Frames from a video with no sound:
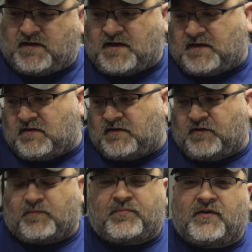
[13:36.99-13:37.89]
You got
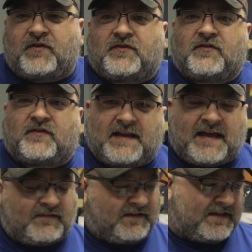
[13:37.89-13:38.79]
producers and
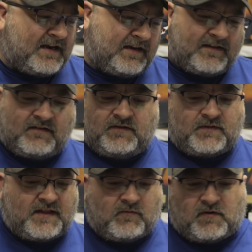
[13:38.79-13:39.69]
Kathleen Kennedy telling you
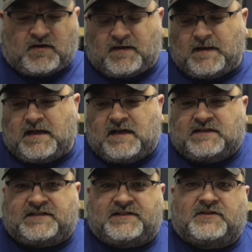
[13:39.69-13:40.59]
what they want
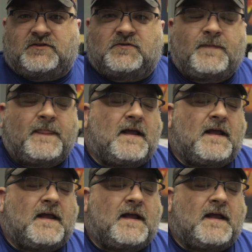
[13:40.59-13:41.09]
to do,